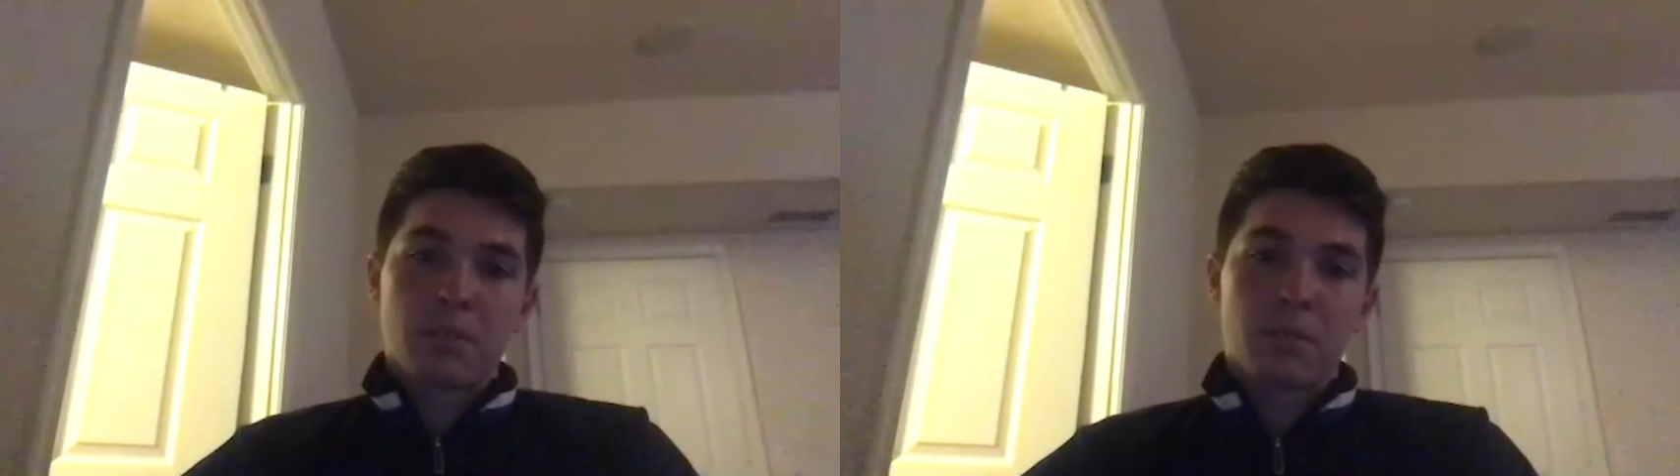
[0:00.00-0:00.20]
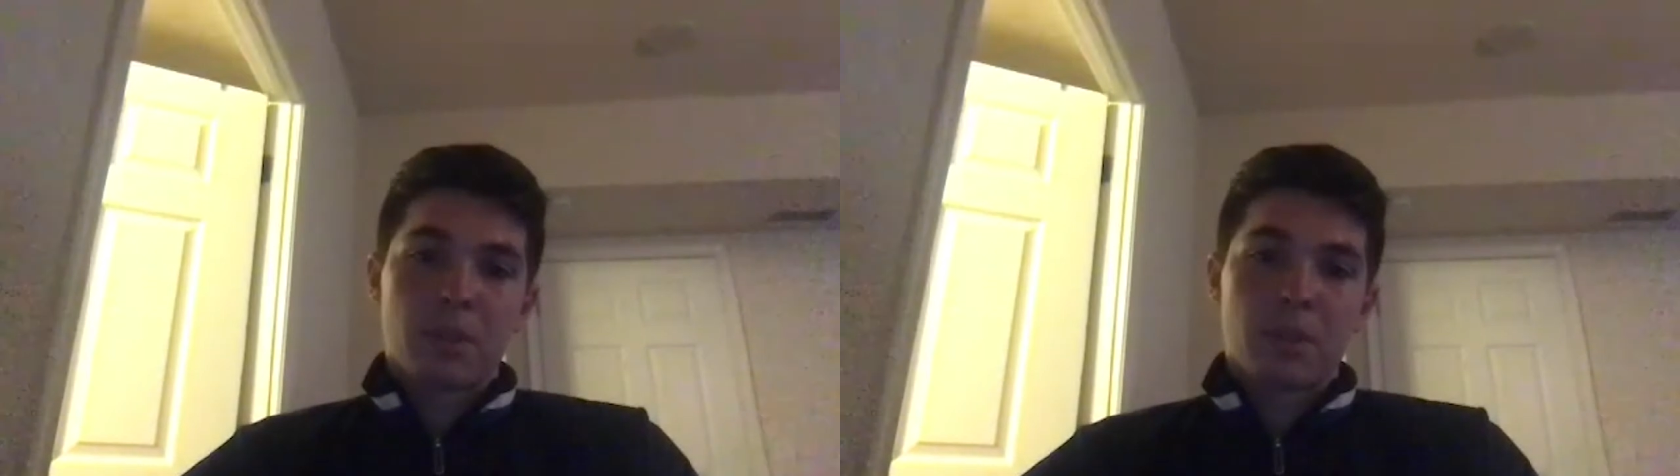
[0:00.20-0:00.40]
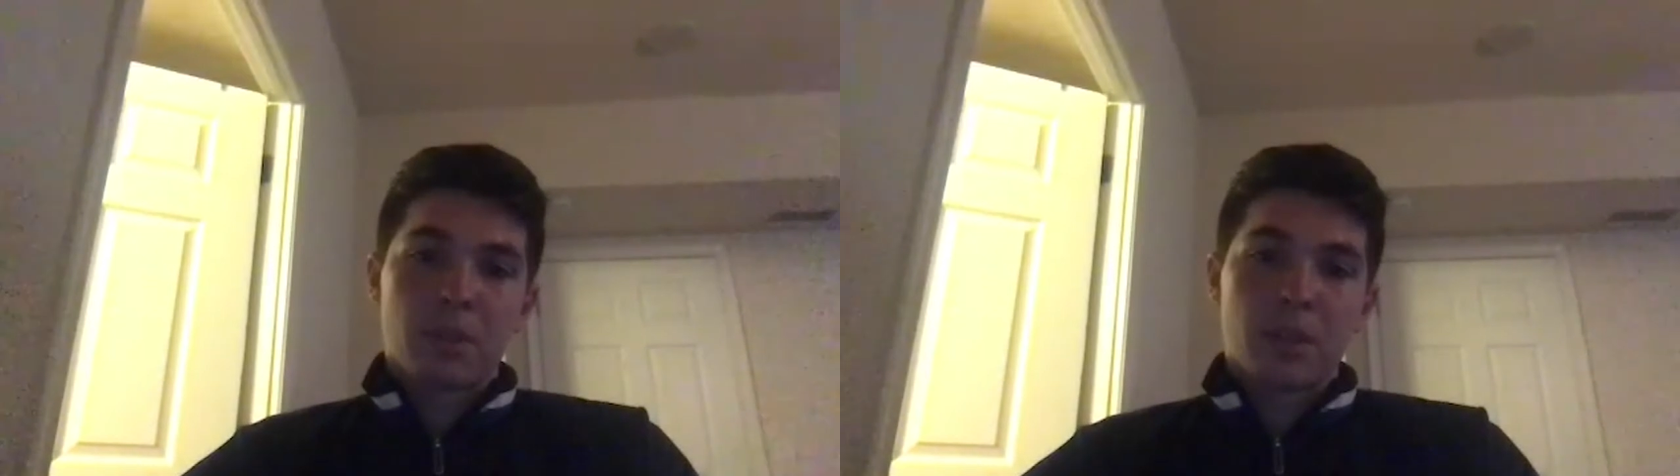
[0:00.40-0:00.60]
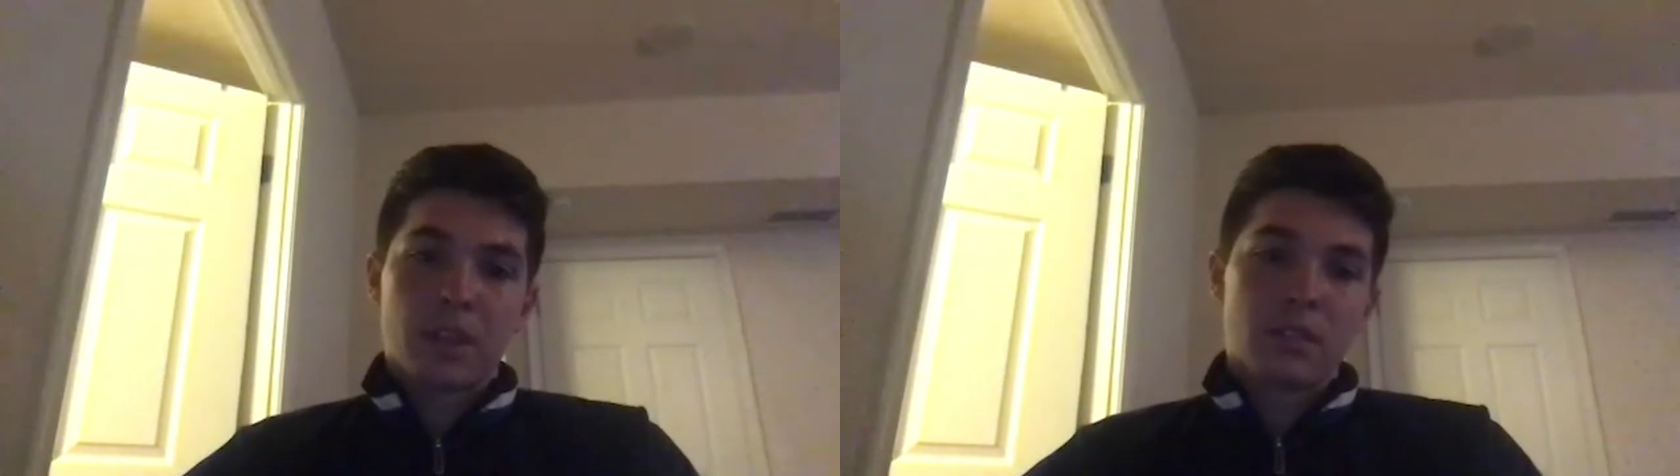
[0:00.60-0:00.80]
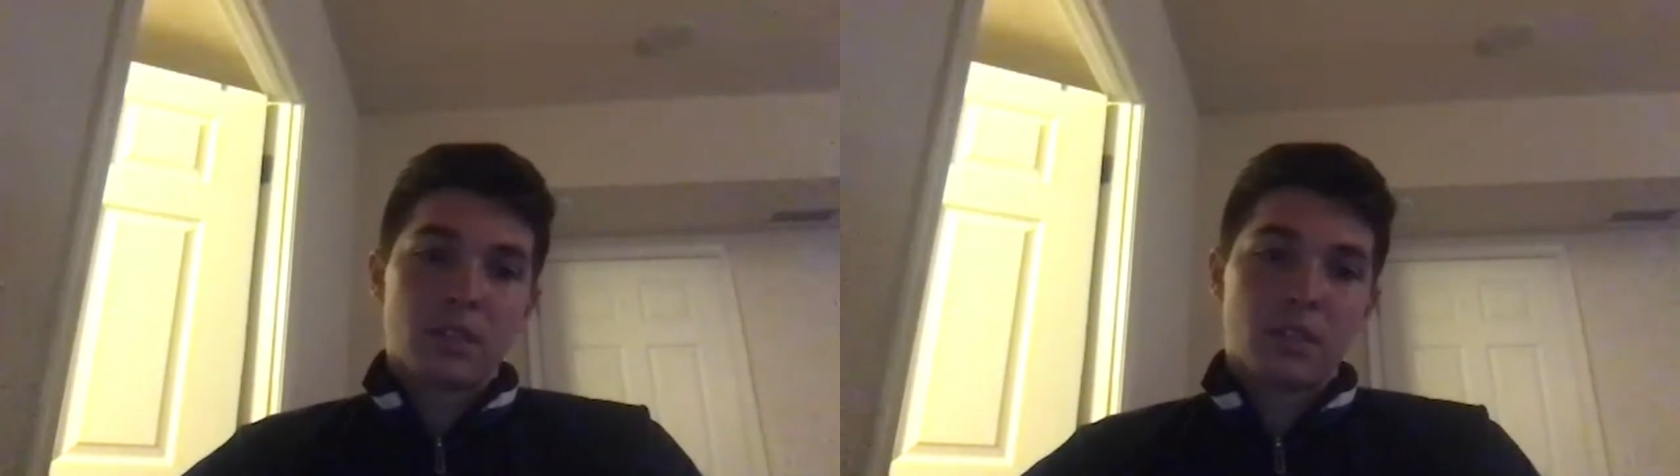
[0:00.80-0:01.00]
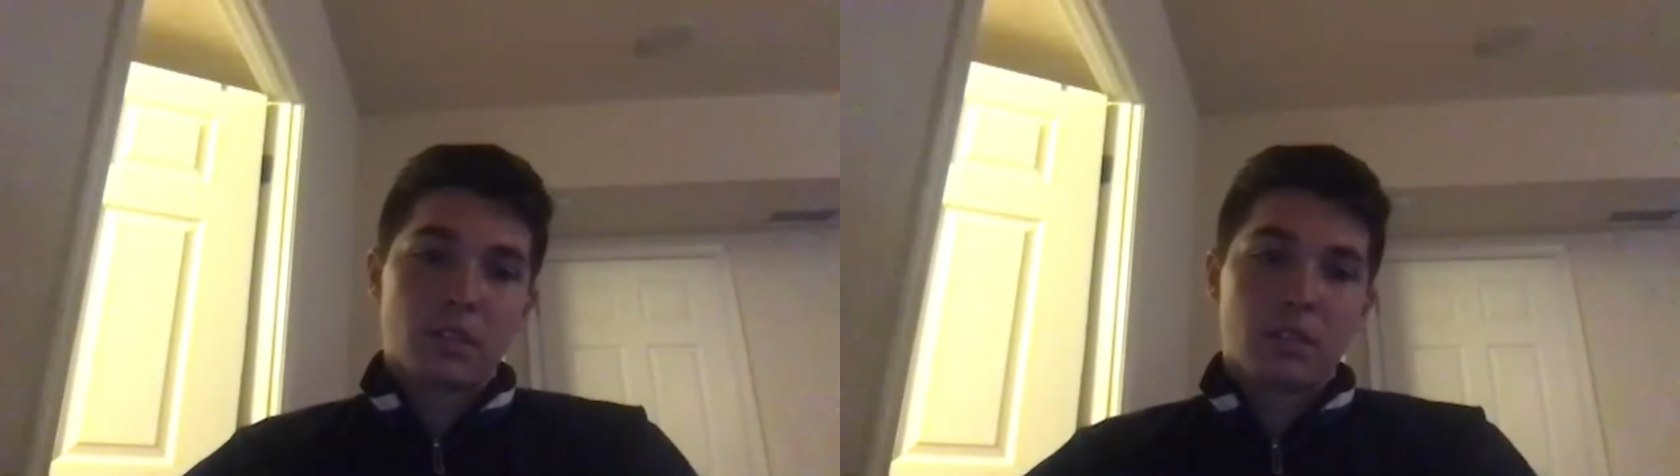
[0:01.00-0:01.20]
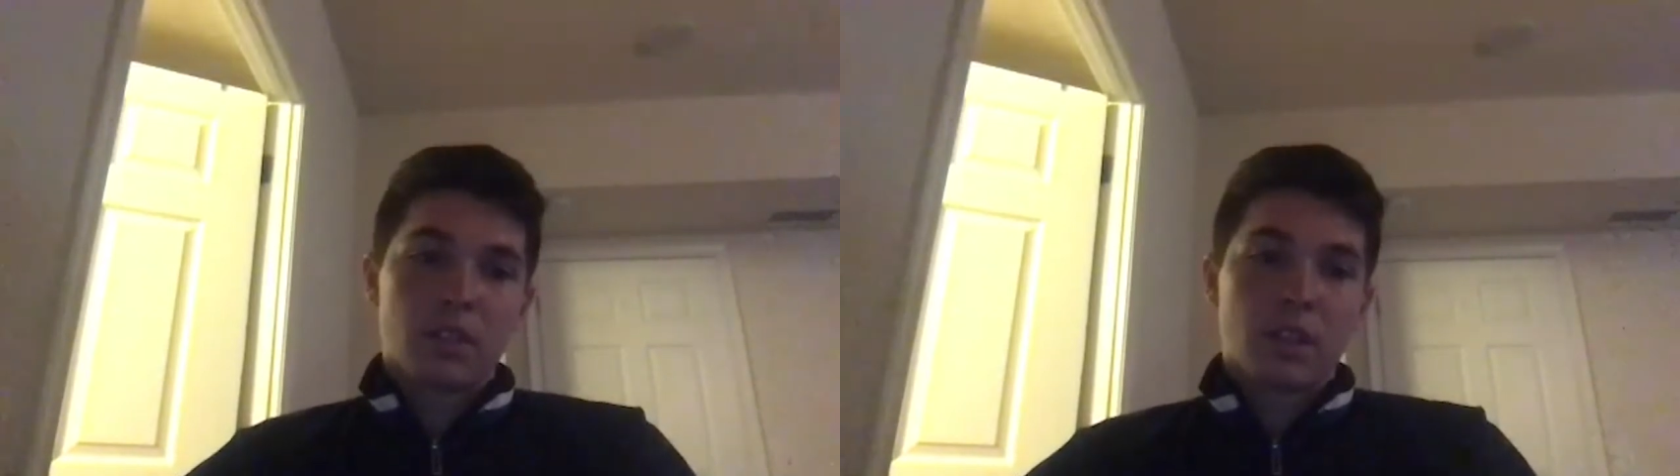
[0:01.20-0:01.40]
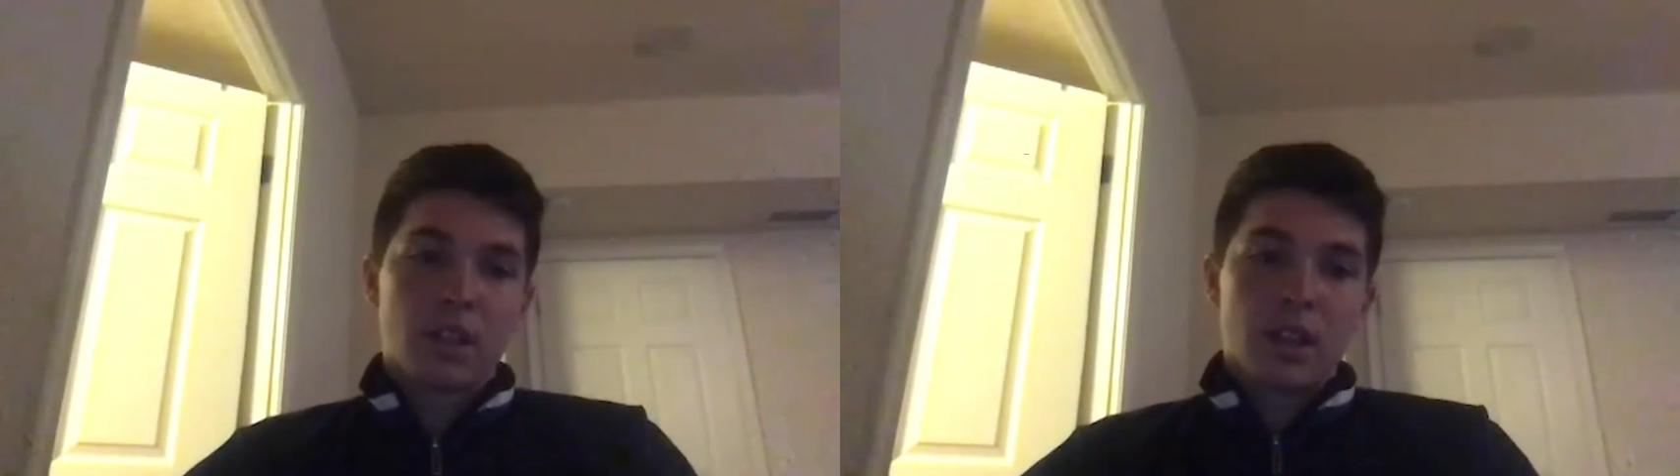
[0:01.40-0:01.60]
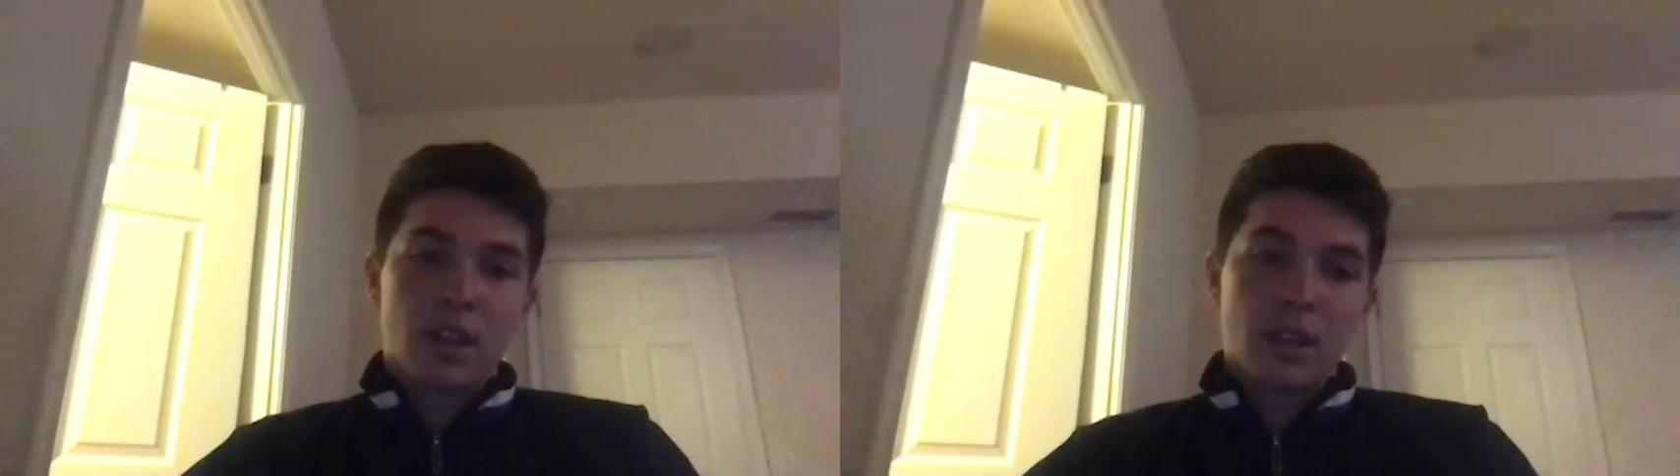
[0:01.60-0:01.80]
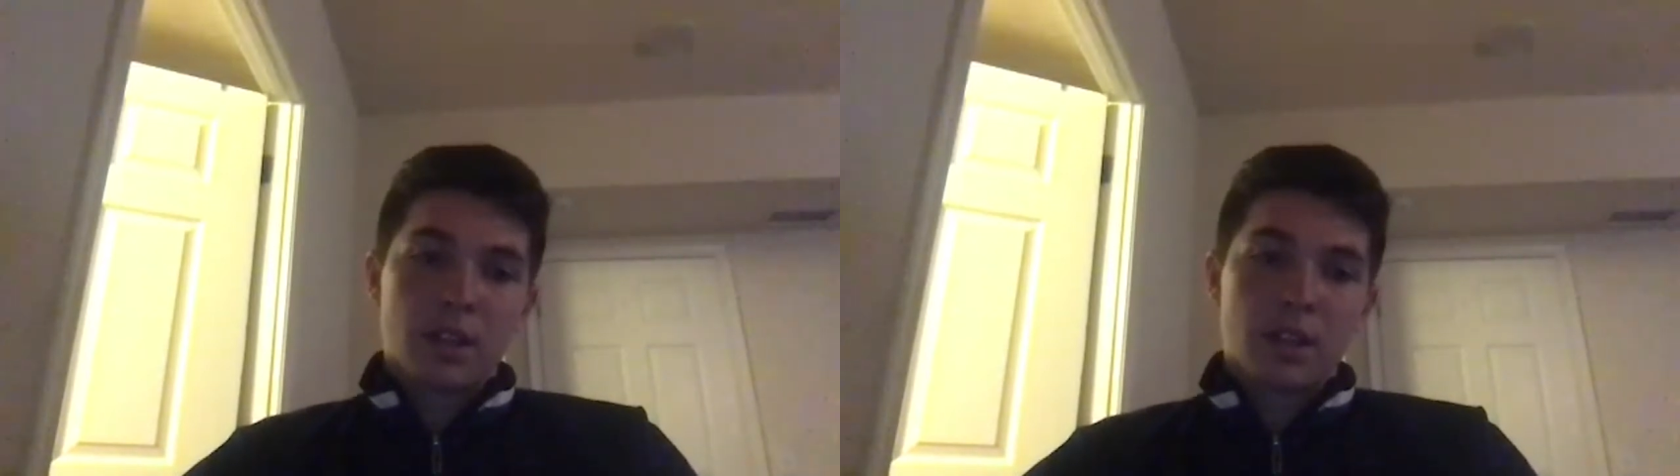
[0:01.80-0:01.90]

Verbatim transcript: playing and even